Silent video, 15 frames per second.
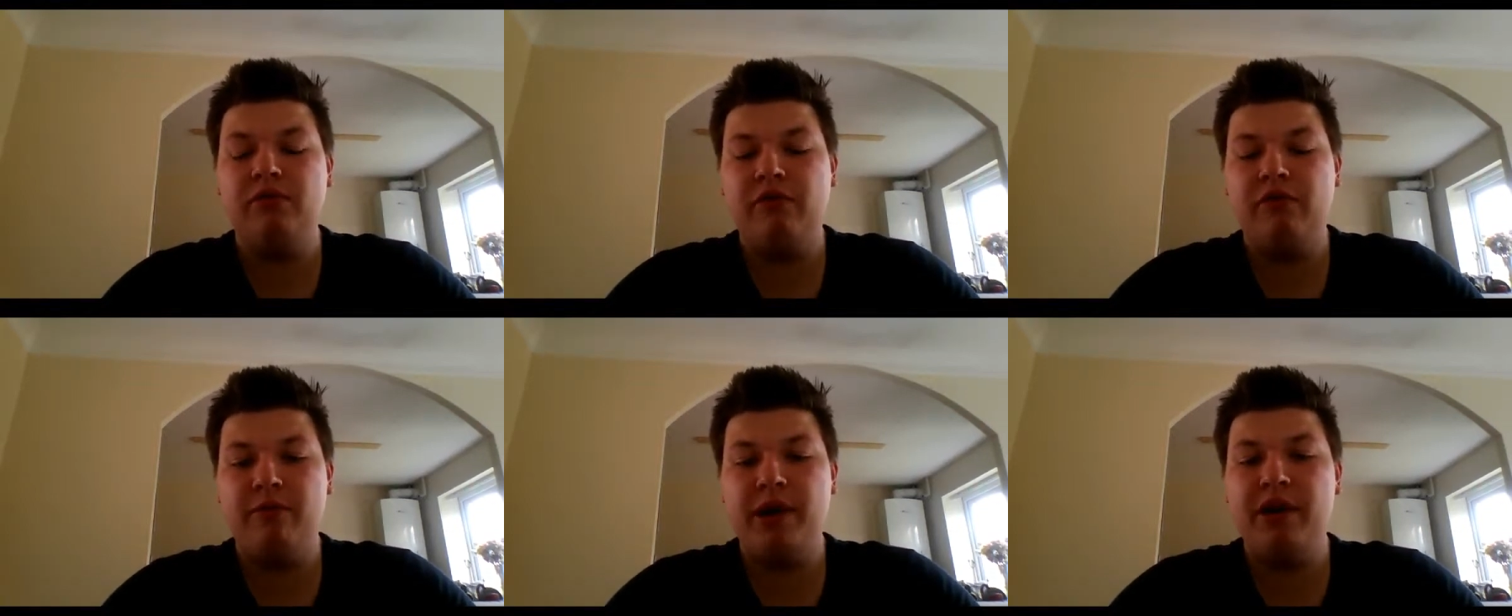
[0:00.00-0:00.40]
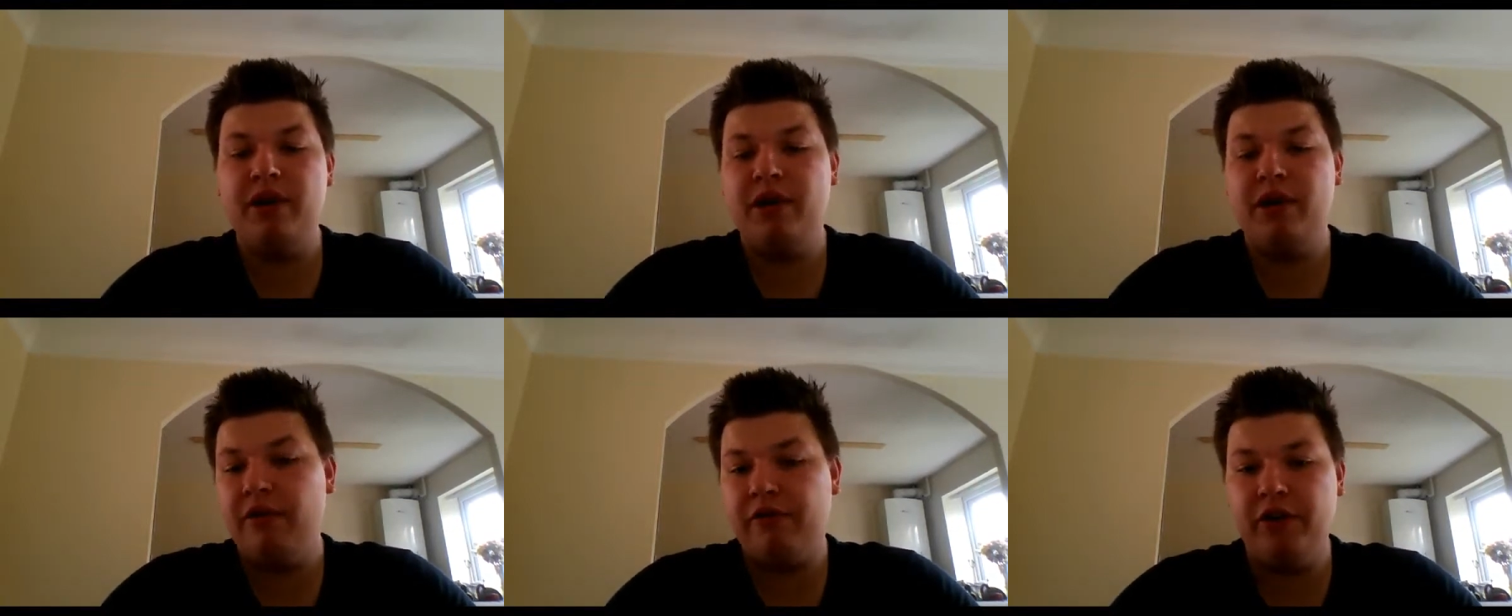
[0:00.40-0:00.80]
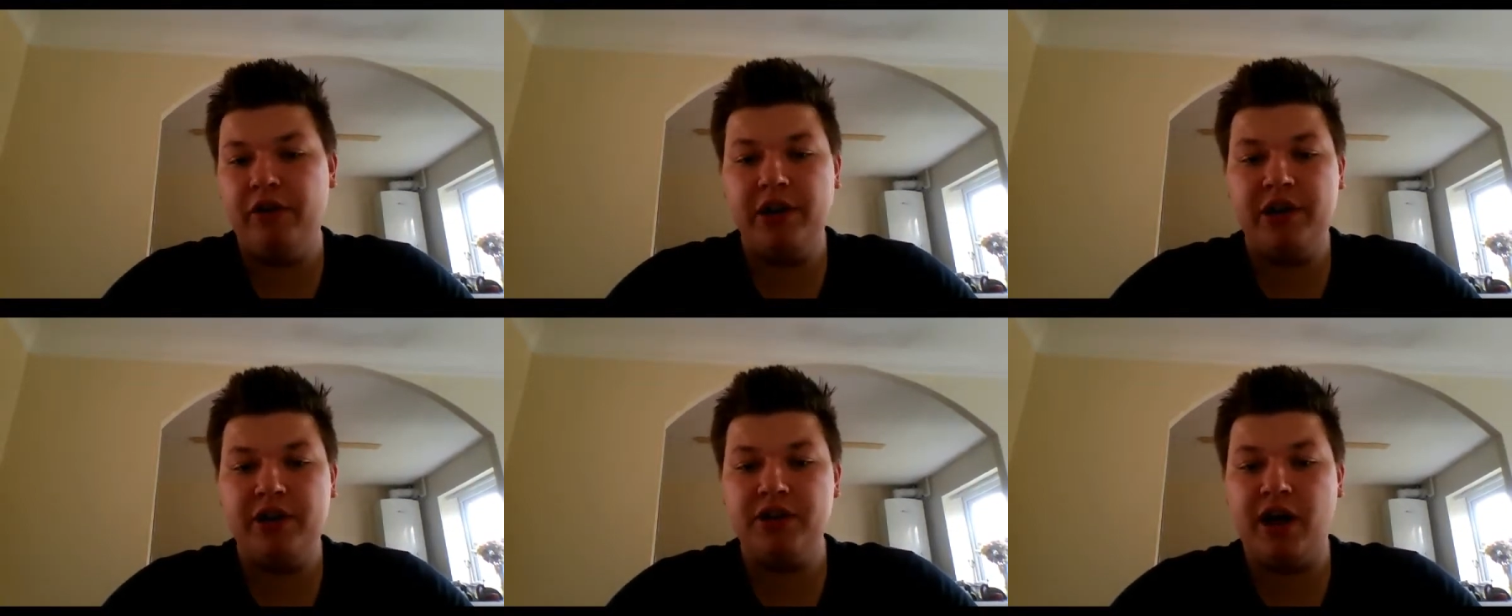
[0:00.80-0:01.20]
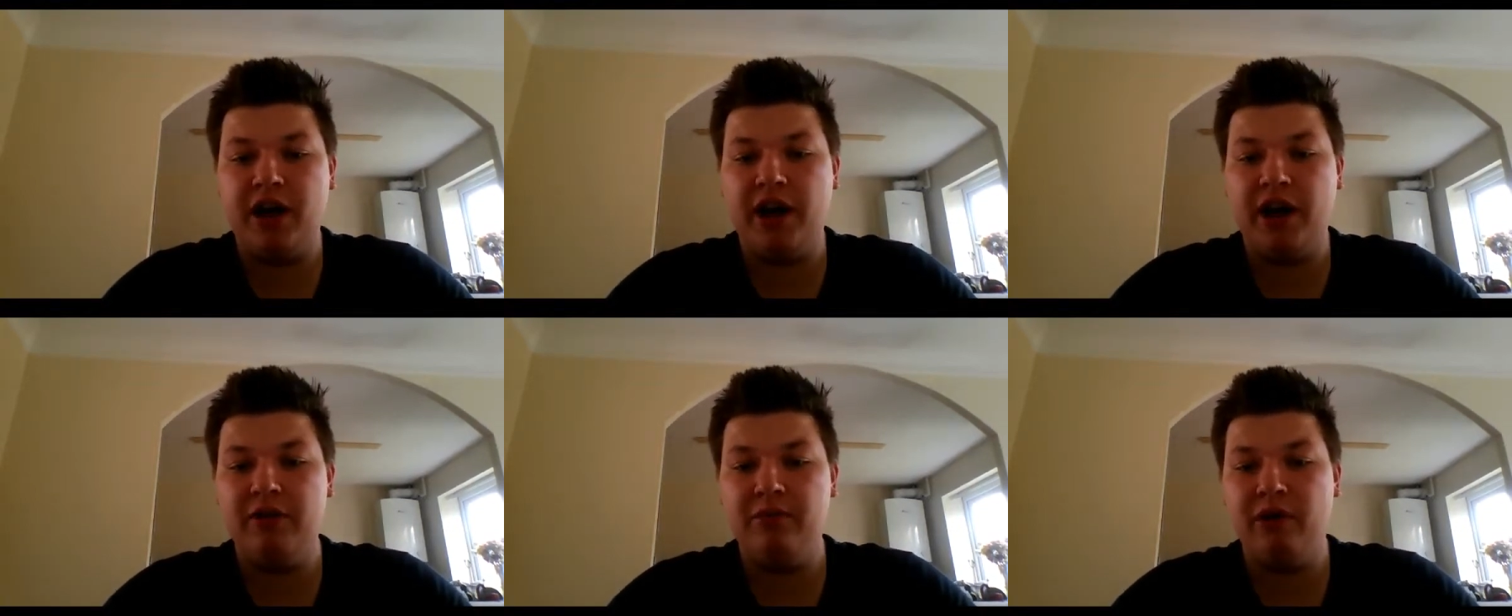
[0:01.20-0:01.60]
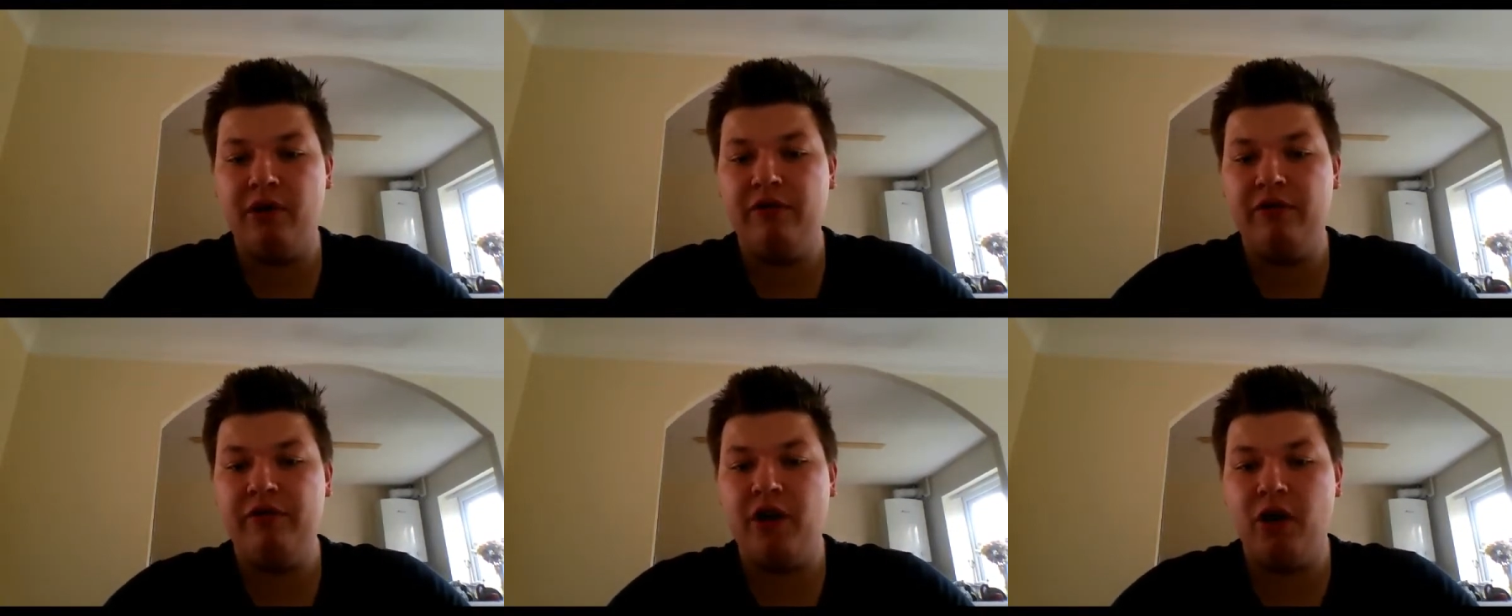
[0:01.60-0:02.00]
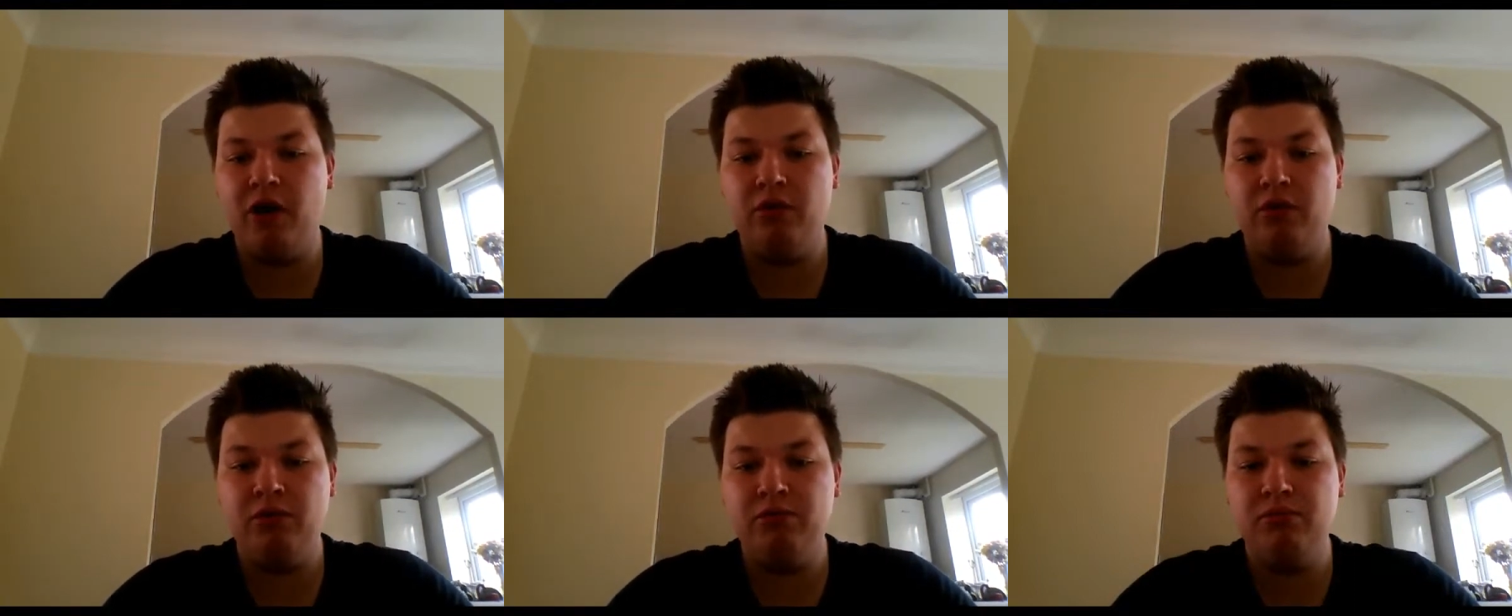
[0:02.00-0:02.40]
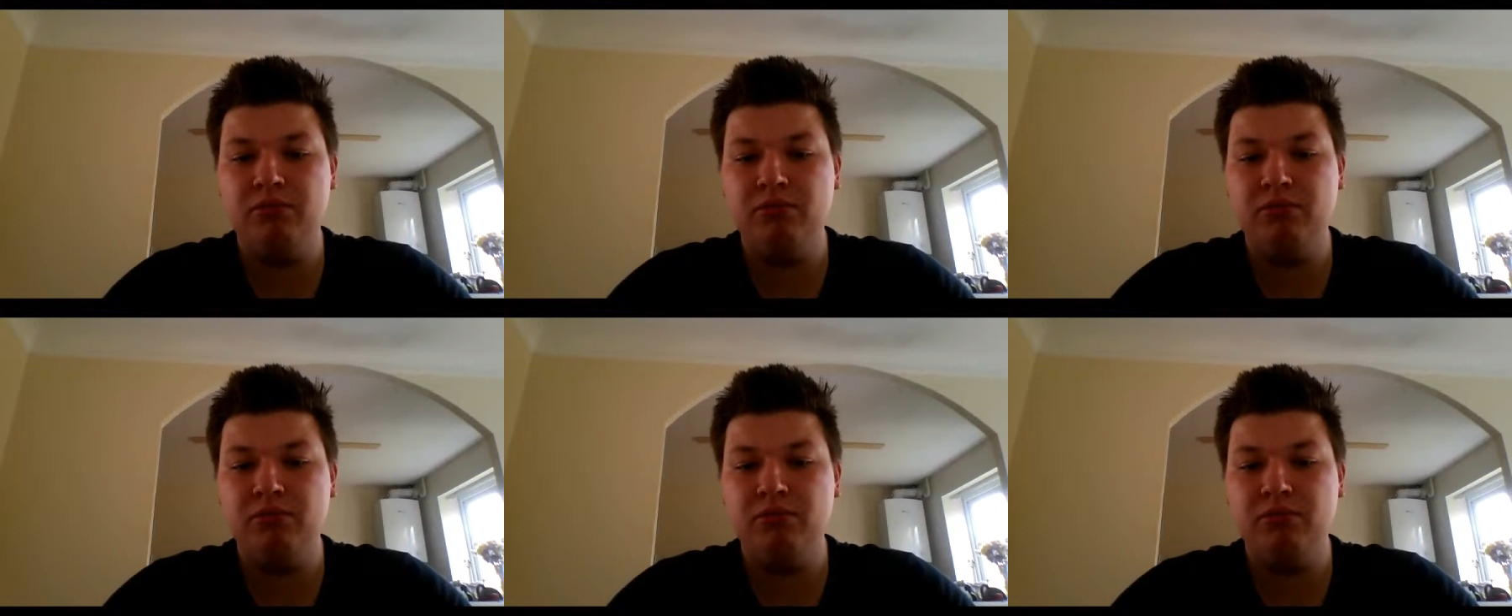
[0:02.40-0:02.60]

for me they were free because I had them off old